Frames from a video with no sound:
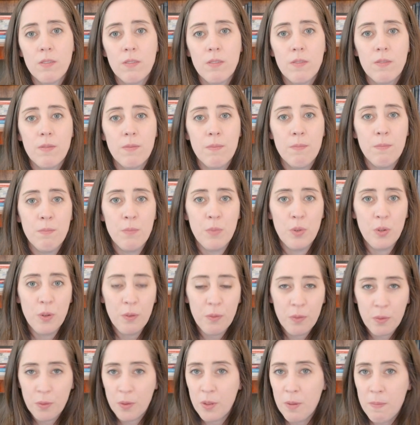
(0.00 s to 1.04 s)
move
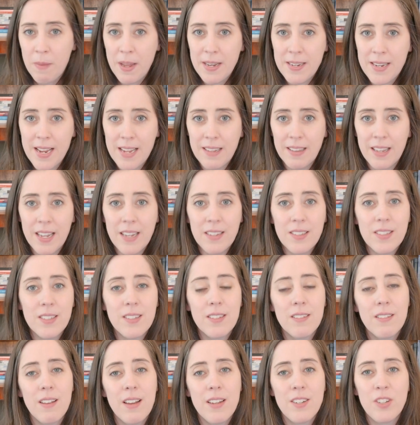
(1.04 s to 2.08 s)
through the Monday list
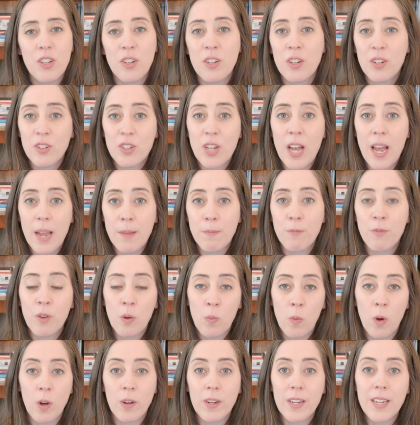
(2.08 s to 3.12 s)
until your time for
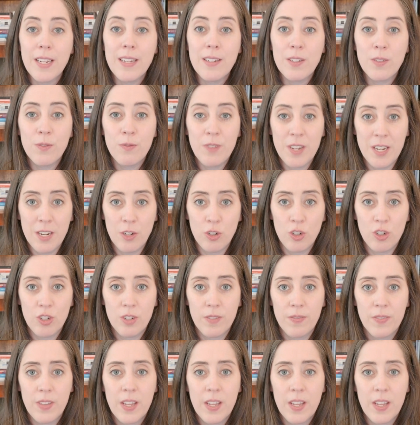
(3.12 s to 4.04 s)
work is finished.